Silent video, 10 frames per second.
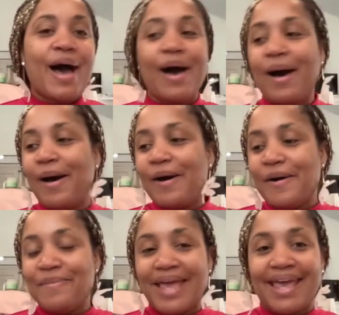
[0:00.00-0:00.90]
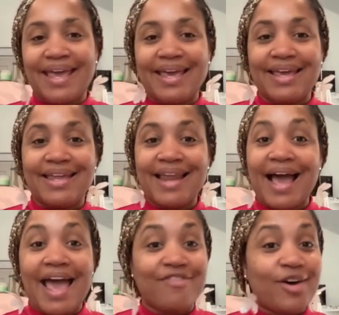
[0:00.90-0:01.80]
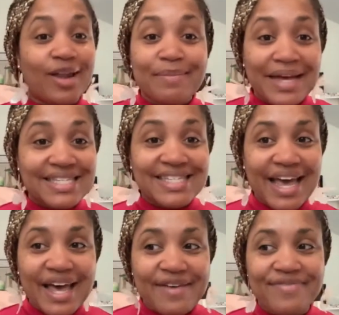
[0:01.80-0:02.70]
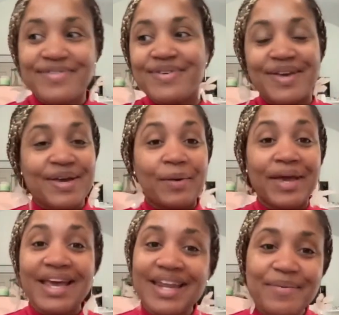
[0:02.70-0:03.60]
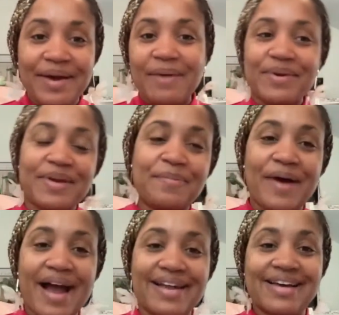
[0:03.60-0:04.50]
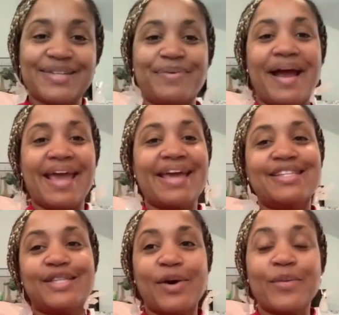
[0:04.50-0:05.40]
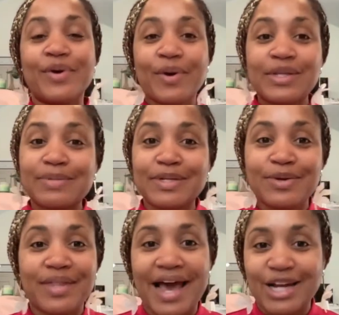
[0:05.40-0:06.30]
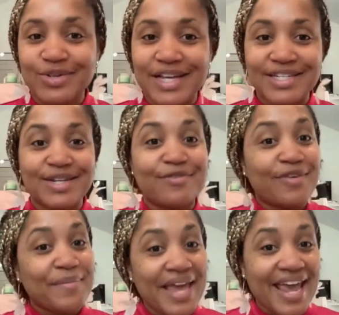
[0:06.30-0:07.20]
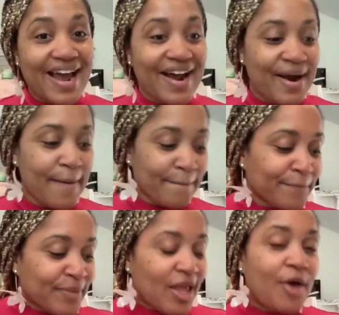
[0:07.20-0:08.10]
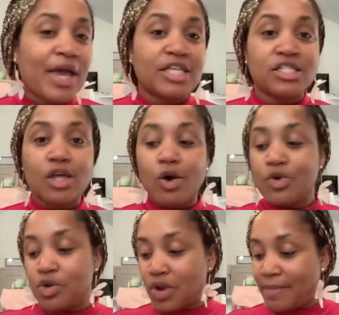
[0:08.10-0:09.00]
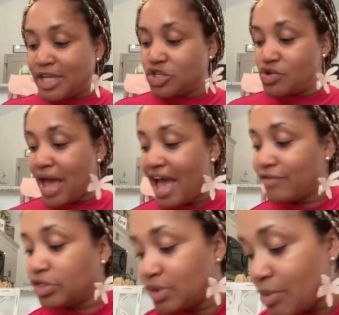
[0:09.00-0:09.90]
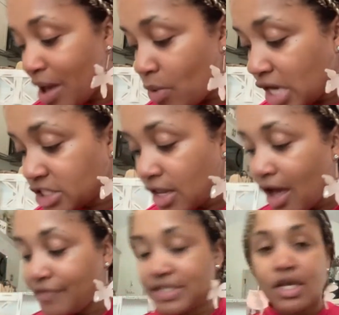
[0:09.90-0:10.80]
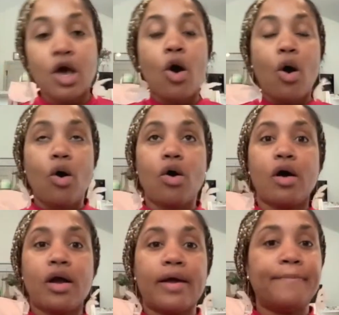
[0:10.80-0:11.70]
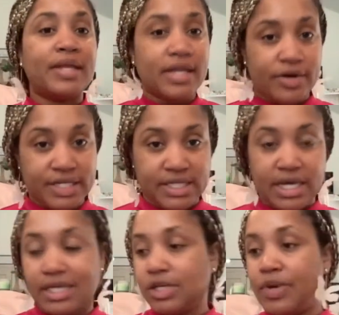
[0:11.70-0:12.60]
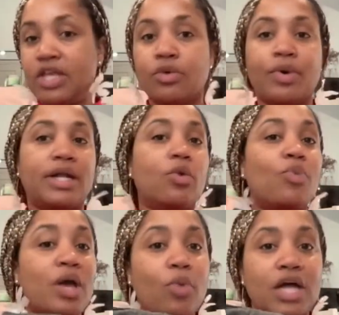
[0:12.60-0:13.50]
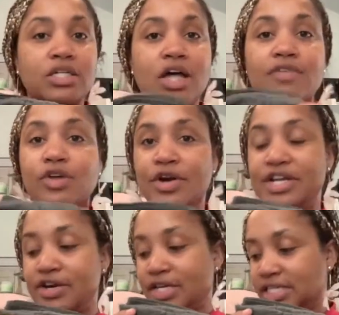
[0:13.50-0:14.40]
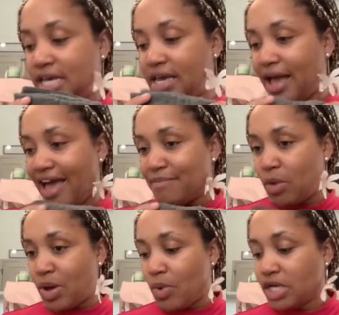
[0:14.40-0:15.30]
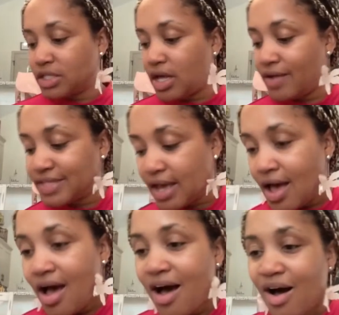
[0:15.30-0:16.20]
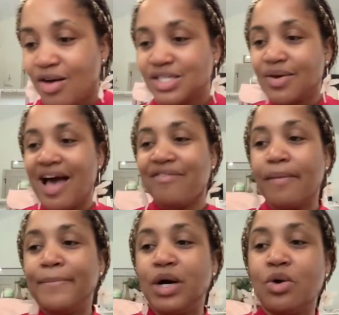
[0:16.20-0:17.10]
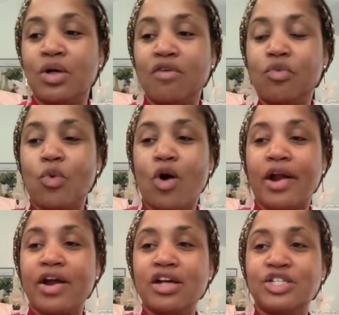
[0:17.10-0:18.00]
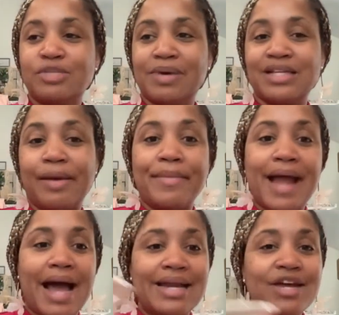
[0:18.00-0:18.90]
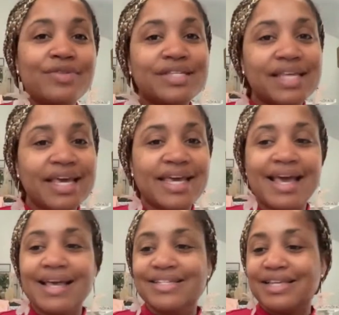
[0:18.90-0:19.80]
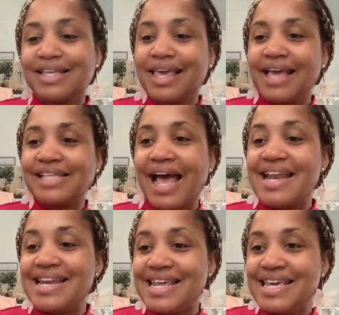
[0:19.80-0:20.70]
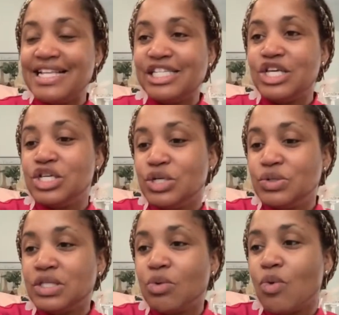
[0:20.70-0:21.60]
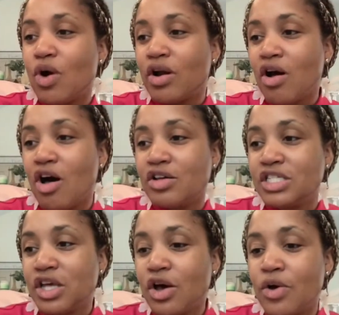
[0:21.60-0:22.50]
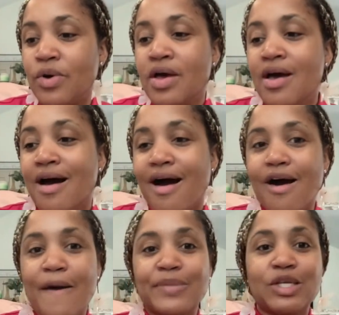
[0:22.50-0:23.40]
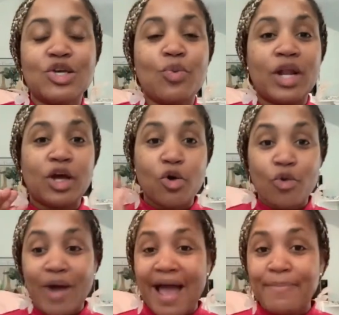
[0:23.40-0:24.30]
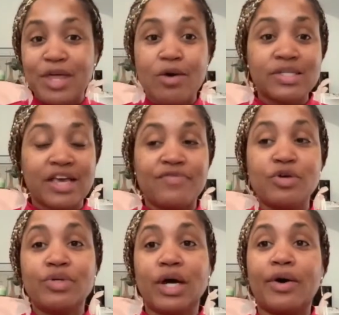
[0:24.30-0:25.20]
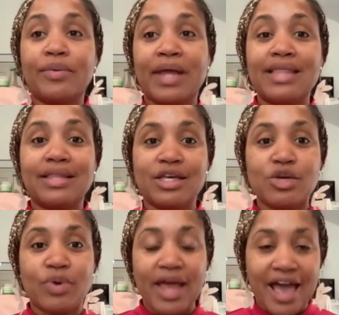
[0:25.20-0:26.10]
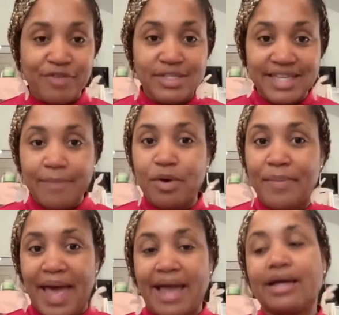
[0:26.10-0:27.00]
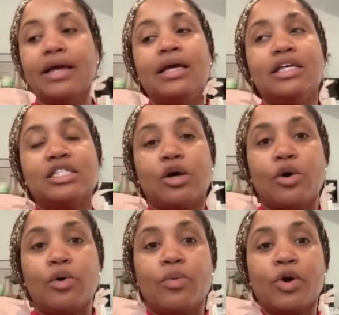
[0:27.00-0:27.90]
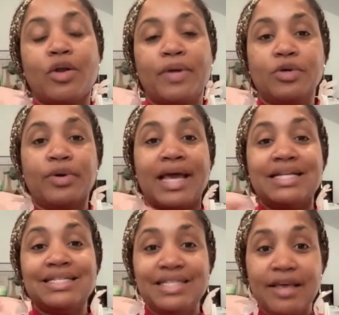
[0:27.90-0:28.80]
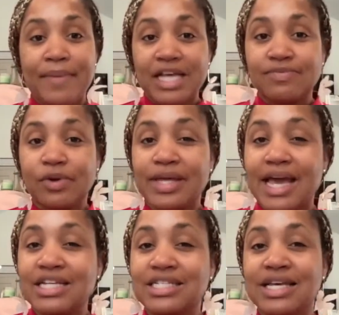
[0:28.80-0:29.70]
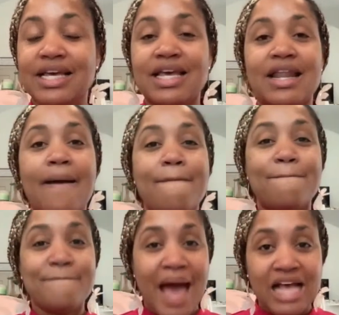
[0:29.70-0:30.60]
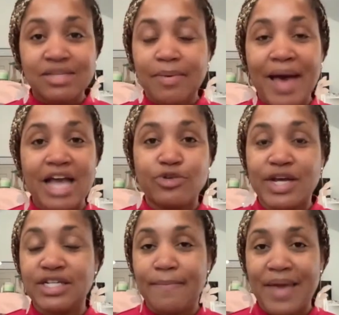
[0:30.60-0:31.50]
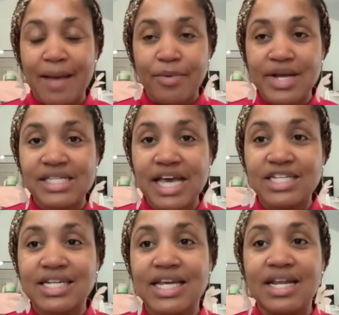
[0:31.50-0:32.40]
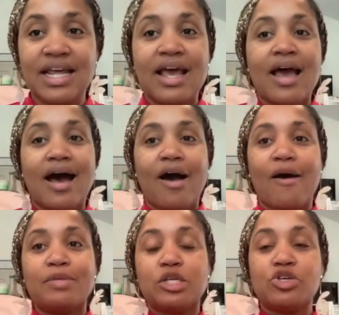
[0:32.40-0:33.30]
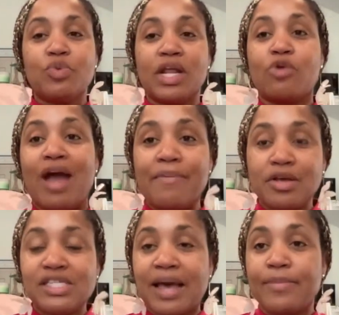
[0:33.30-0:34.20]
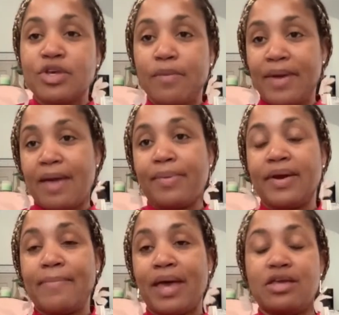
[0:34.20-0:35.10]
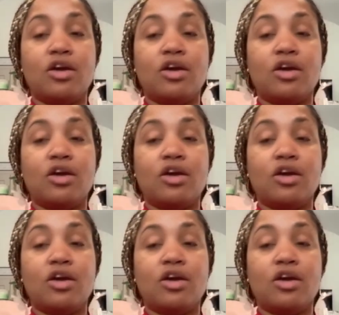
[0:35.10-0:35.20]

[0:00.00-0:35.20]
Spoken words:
And I have all of my stuff. You can go anywhere with your products, right? And so we're going to be doing the Hydra Session from here. Okay, so you want to make sure you have 3 wet washcloths or be near a sink. So either one, wet washcloths or near a sink. I have my wet washcloths. I also have a bowl of water just because I'm not near the sink, just in case I need to use the water also. So you want to go grab those if you don't, and then you want to have your sample pack. So we're going to be doing a deep exfoliation, maximum hydration pampering session. So you want to grab your pampering